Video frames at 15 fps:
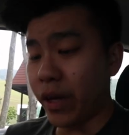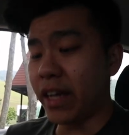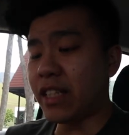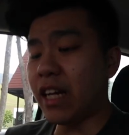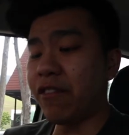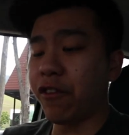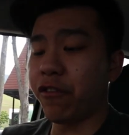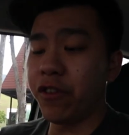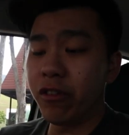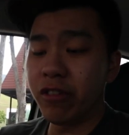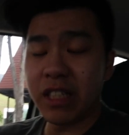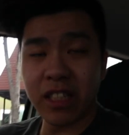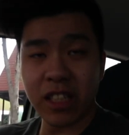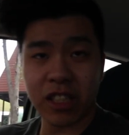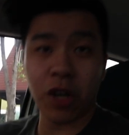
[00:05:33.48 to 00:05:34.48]
We actually have a few
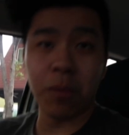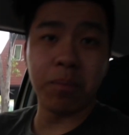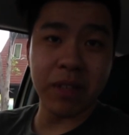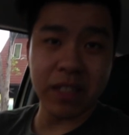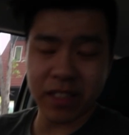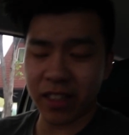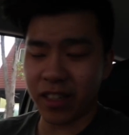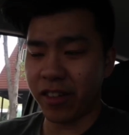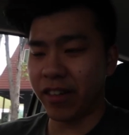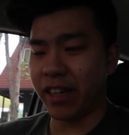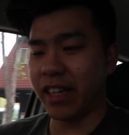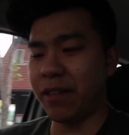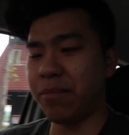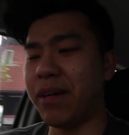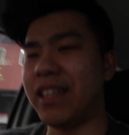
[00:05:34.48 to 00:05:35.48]
research completed
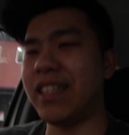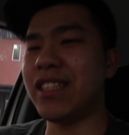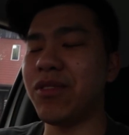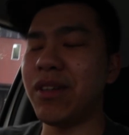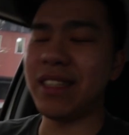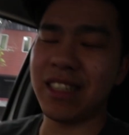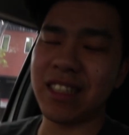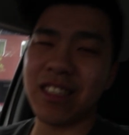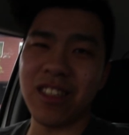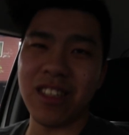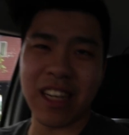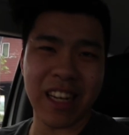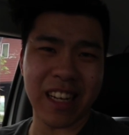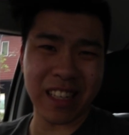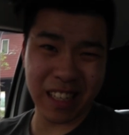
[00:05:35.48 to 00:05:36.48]
already, but this one is just going
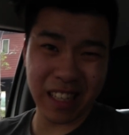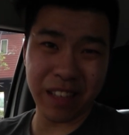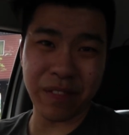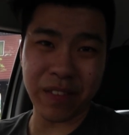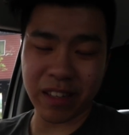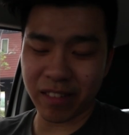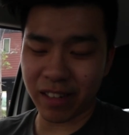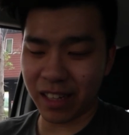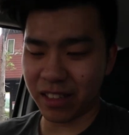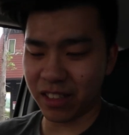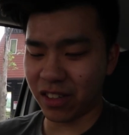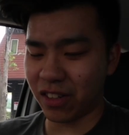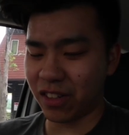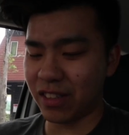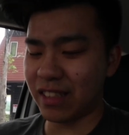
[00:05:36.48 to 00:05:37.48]
to get an EV, right?
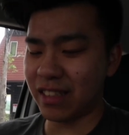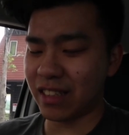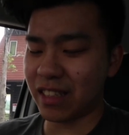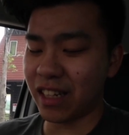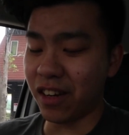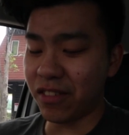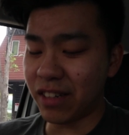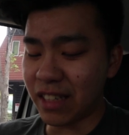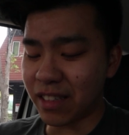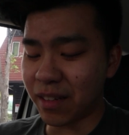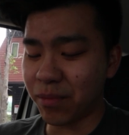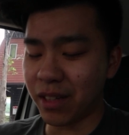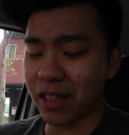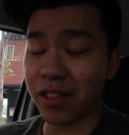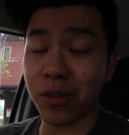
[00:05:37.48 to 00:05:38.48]
So this is not really
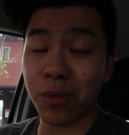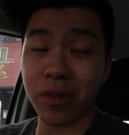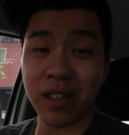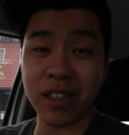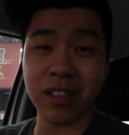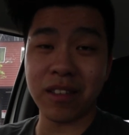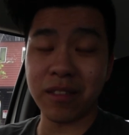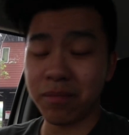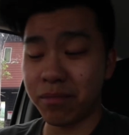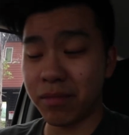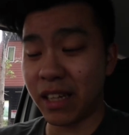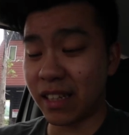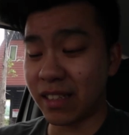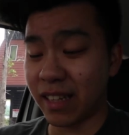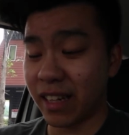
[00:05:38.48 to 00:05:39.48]
something you want to
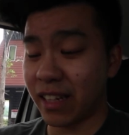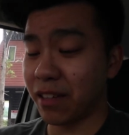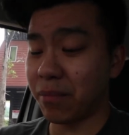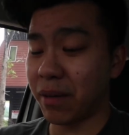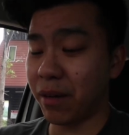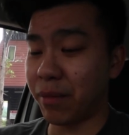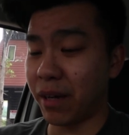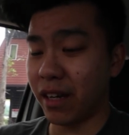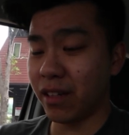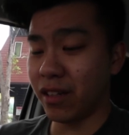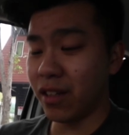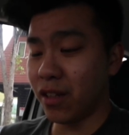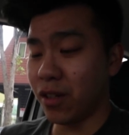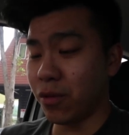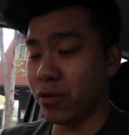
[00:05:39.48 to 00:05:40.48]
be excited about, but
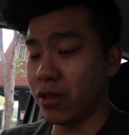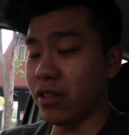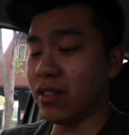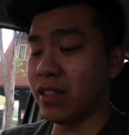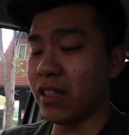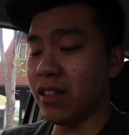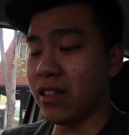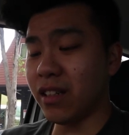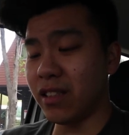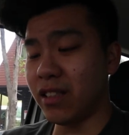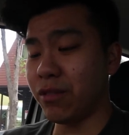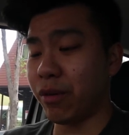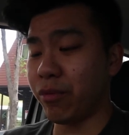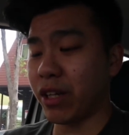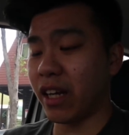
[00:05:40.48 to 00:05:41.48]
we'll see. Let's
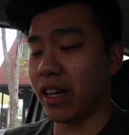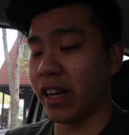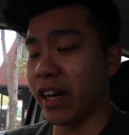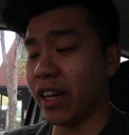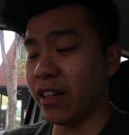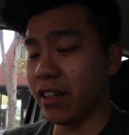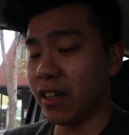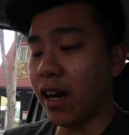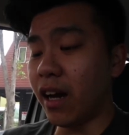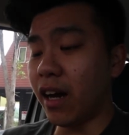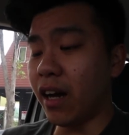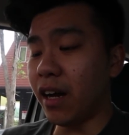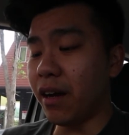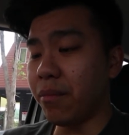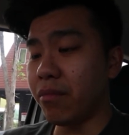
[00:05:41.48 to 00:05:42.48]
see what we can get.
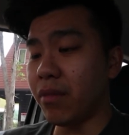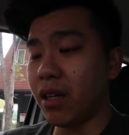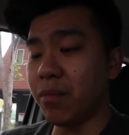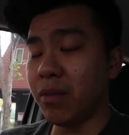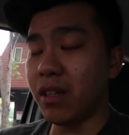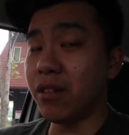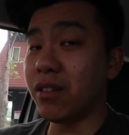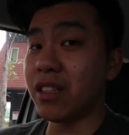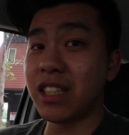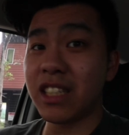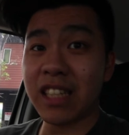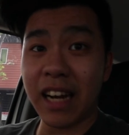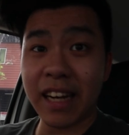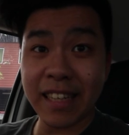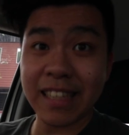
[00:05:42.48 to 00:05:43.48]
Maybe a
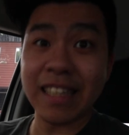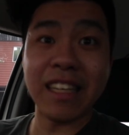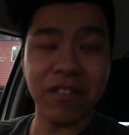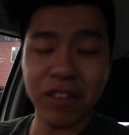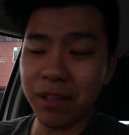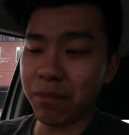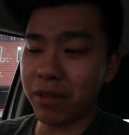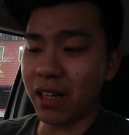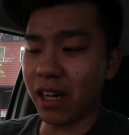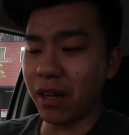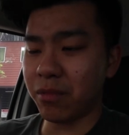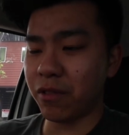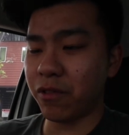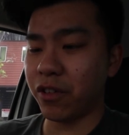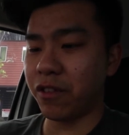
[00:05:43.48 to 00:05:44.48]
shiny Eevee,
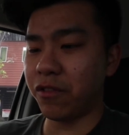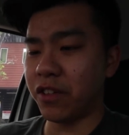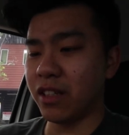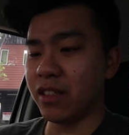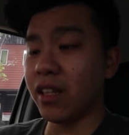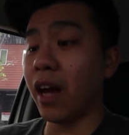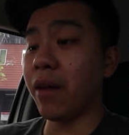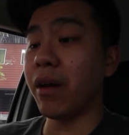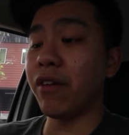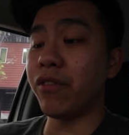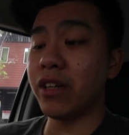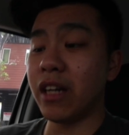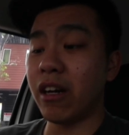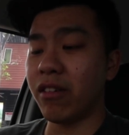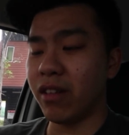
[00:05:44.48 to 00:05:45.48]
perhaps, for the first time
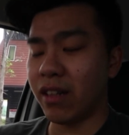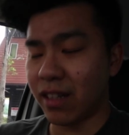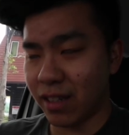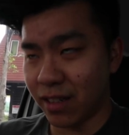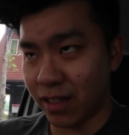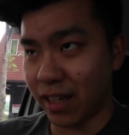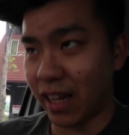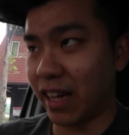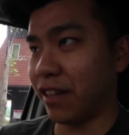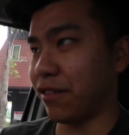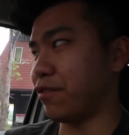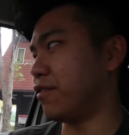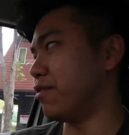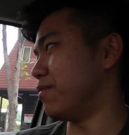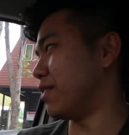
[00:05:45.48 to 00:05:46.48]
ever in our
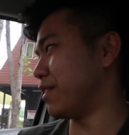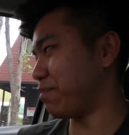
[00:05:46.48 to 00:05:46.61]
life.